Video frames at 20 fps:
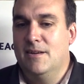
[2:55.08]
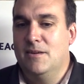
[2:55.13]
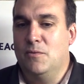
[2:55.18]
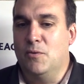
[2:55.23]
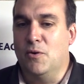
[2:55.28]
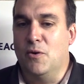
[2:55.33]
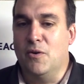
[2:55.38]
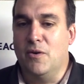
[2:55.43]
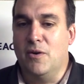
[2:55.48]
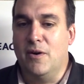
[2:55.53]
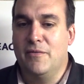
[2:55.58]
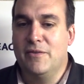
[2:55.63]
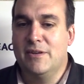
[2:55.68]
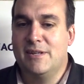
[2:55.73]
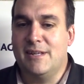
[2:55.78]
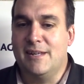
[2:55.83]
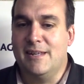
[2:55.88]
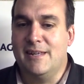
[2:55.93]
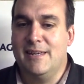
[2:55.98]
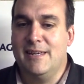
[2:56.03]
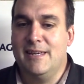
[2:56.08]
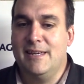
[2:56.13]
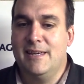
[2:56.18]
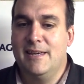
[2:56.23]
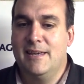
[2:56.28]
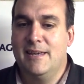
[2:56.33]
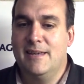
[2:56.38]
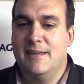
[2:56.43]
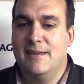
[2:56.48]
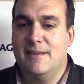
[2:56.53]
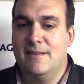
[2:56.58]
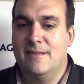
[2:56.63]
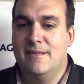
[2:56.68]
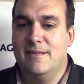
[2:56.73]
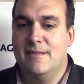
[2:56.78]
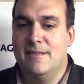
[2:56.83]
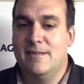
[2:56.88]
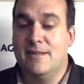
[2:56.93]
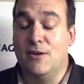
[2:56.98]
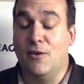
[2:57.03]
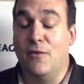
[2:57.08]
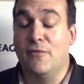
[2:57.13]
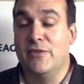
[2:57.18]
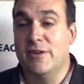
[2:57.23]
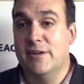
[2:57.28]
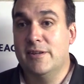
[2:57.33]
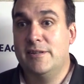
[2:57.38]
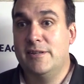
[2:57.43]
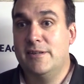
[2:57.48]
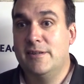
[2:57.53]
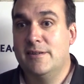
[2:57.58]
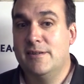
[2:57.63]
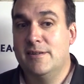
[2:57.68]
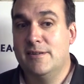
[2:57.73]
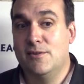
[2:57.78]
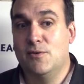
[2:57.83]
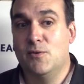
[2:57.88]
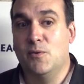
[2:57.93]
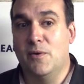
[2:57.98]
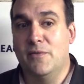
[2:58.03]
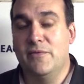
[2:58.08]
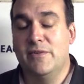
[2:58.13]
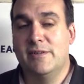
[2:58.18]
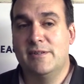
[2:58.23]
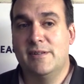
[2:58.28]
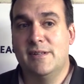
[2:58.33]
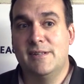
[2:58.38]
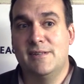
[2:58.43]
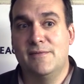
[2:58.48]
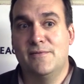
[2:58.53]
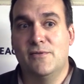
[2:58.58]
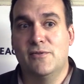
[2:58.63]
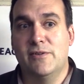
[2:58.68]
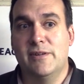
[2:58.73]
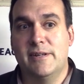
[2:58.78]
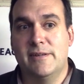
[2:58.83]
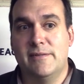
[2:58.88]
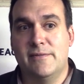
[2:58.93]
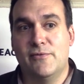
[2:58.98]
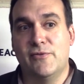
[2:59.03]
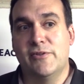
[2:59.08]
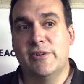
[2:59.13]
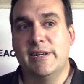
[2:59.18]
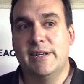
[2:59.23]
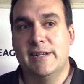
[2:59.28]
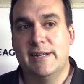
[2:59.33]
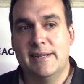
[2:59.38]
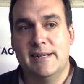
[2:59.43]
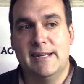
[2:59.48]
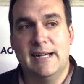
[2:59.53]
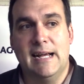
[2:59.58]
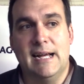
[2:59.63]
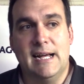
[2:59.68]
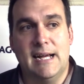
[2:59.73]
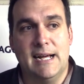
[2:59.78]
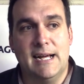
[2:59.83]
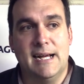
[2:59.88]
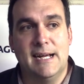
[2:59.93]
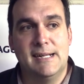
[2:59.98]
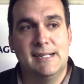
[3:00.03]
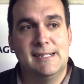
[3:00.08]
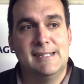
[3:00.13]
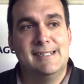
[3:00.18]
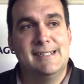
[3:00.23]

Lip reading: Well, obviously, the obvious. There's two obviouslys for you. Three. The